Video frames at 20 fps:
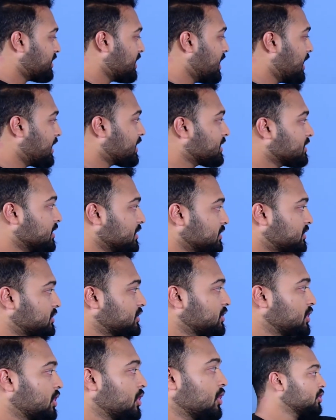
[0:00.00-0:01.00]
learning this,
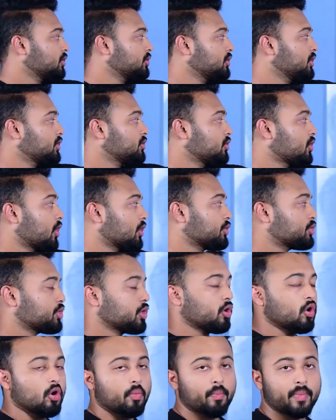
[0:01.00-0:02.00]
you need to launch
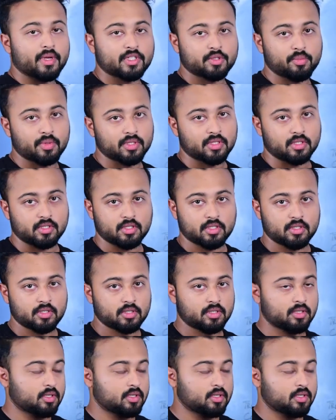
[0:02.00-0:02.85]
your home-based business.